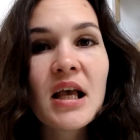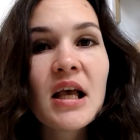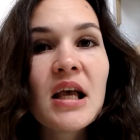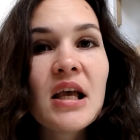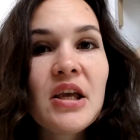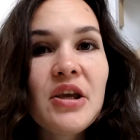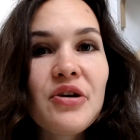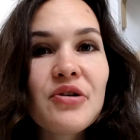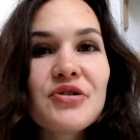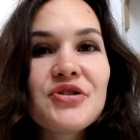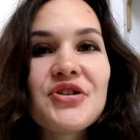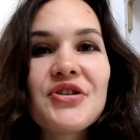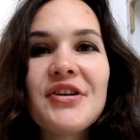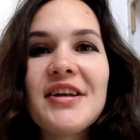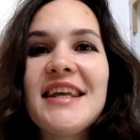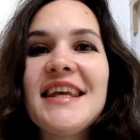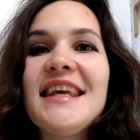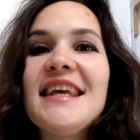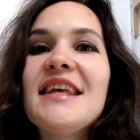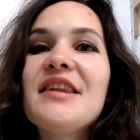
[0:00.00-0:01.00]
Usually,
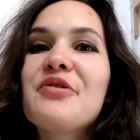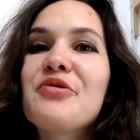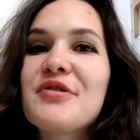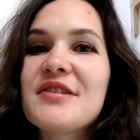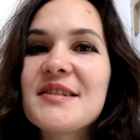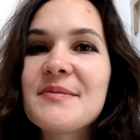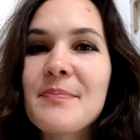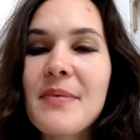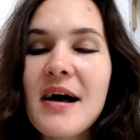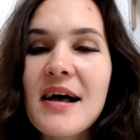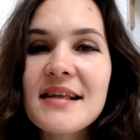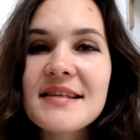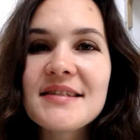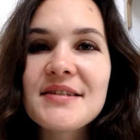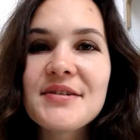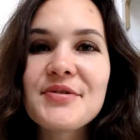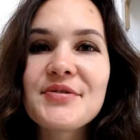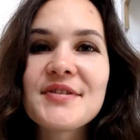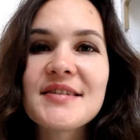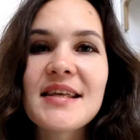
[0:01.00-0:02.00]
in response to
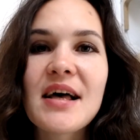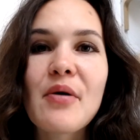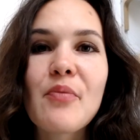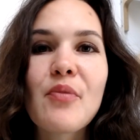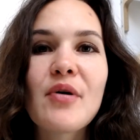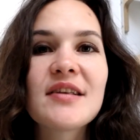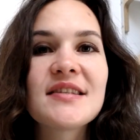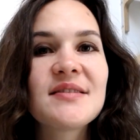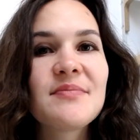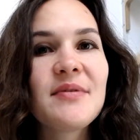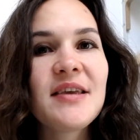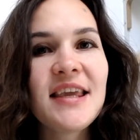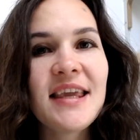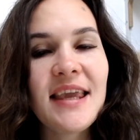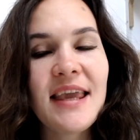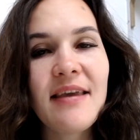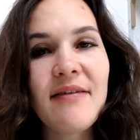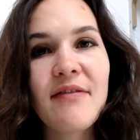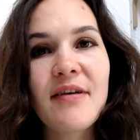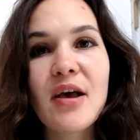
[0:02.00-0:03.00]
someone's
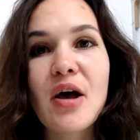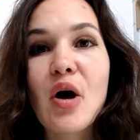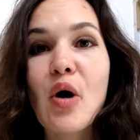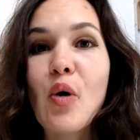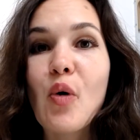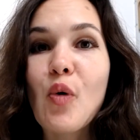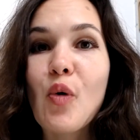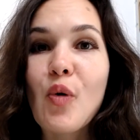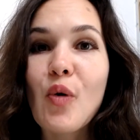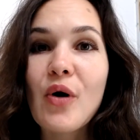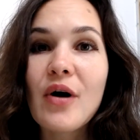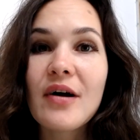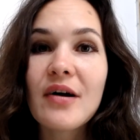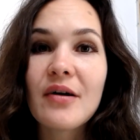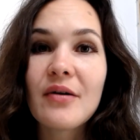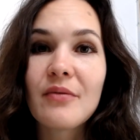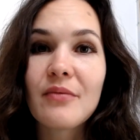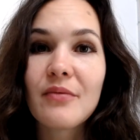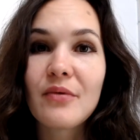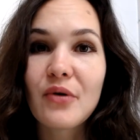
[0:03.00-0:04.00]
behavior or
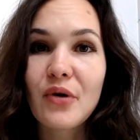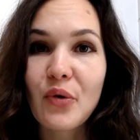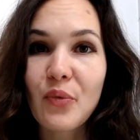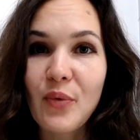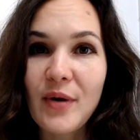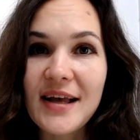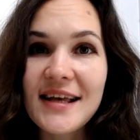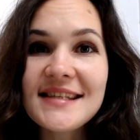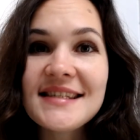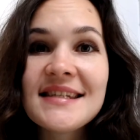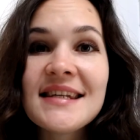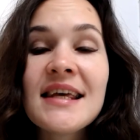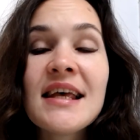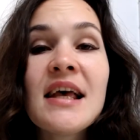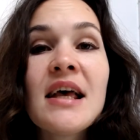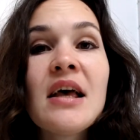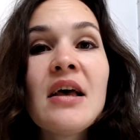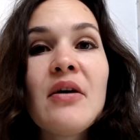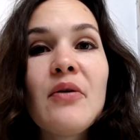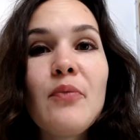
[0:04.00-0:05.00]
request,
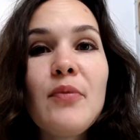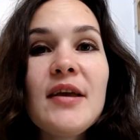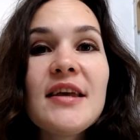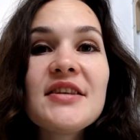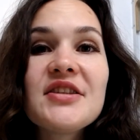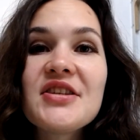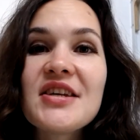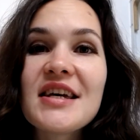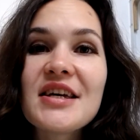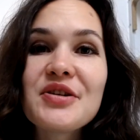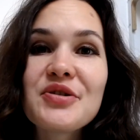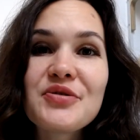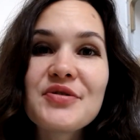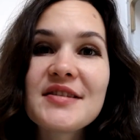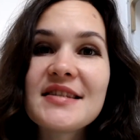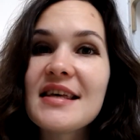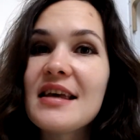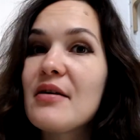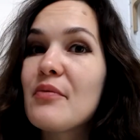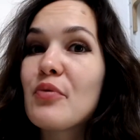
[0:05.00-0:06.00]
we tend to
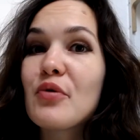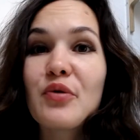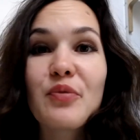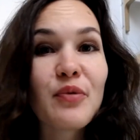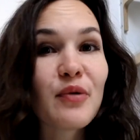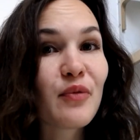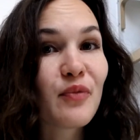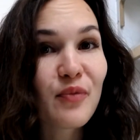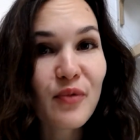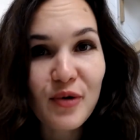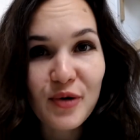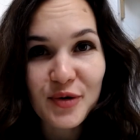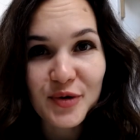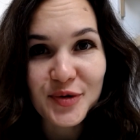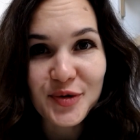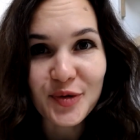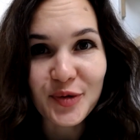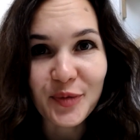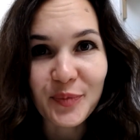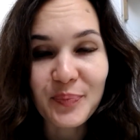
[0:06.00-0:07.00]
say what we won't
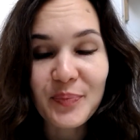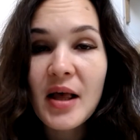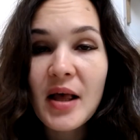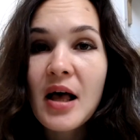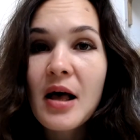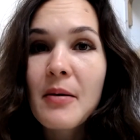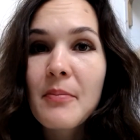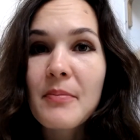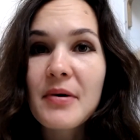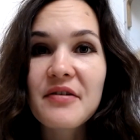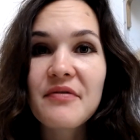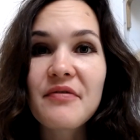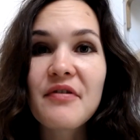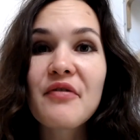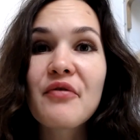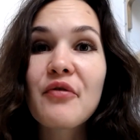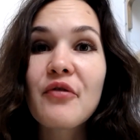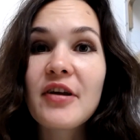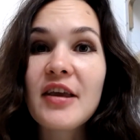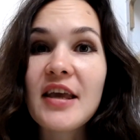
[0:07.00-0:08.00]
do, but we
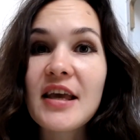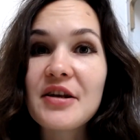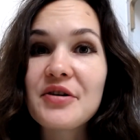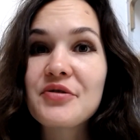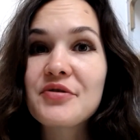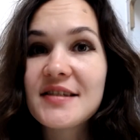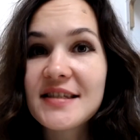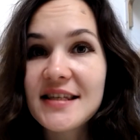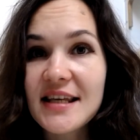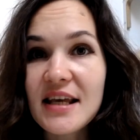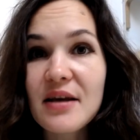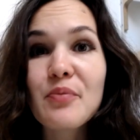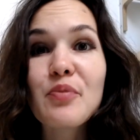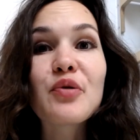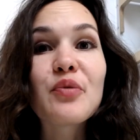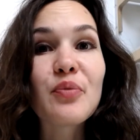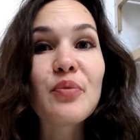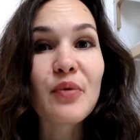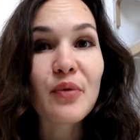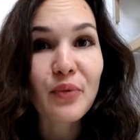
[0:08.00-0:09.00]
forget to say what
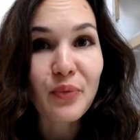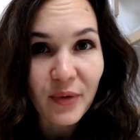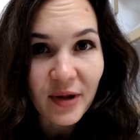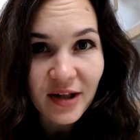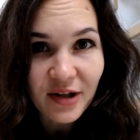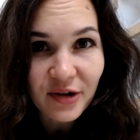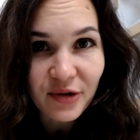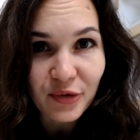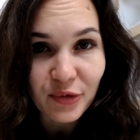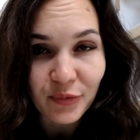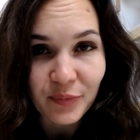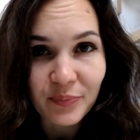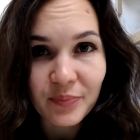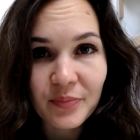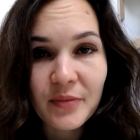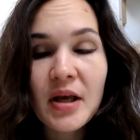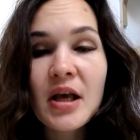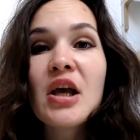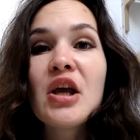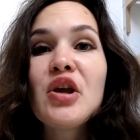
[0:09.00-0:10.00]
we will do.
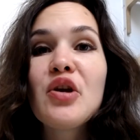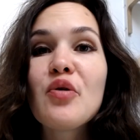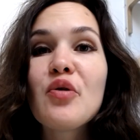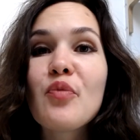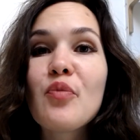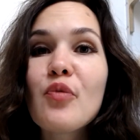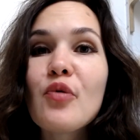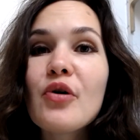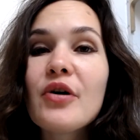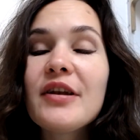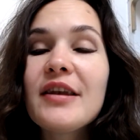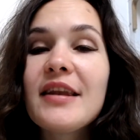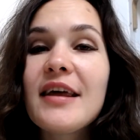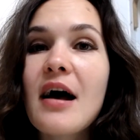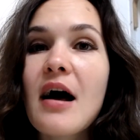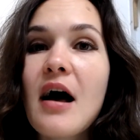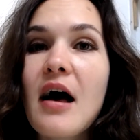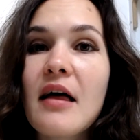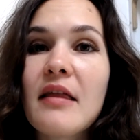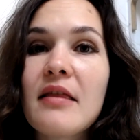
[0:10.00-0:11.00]
You want the
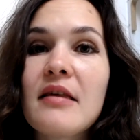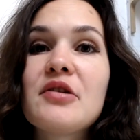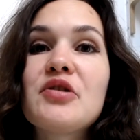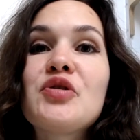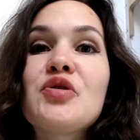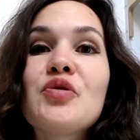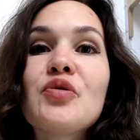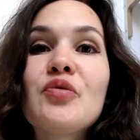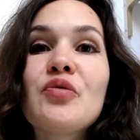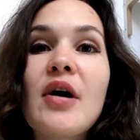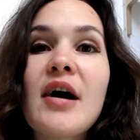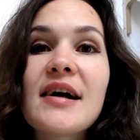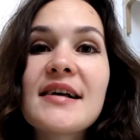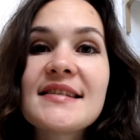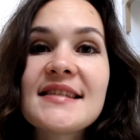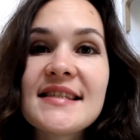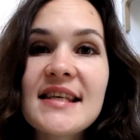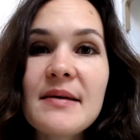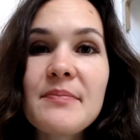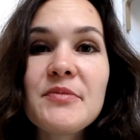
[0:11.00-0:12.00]
other to
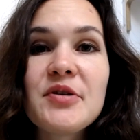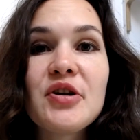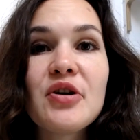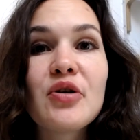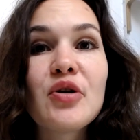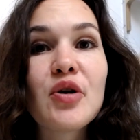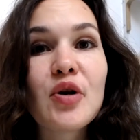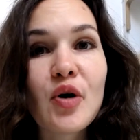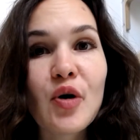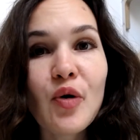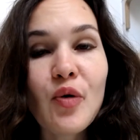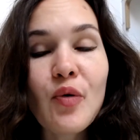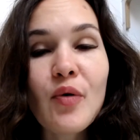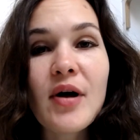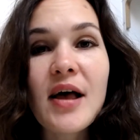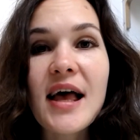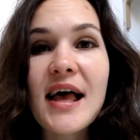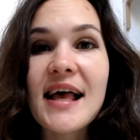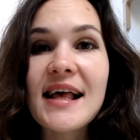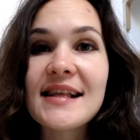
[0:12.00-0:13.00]
accept your no
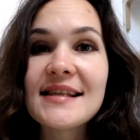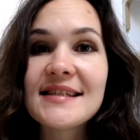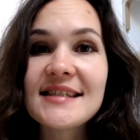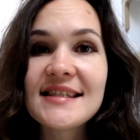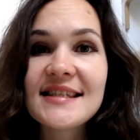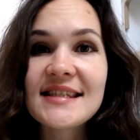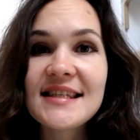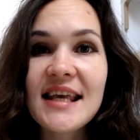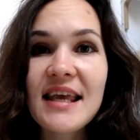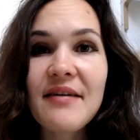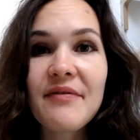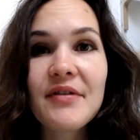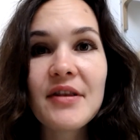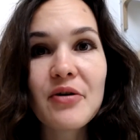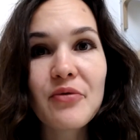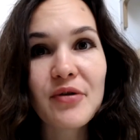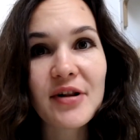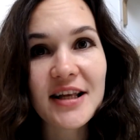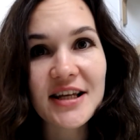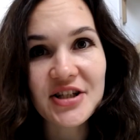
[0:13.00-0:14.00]
and save the
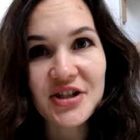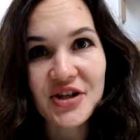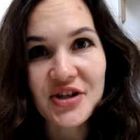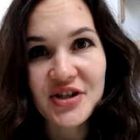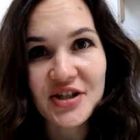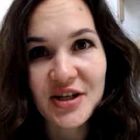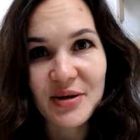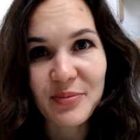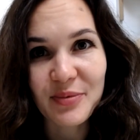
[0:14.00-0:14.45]
relationship.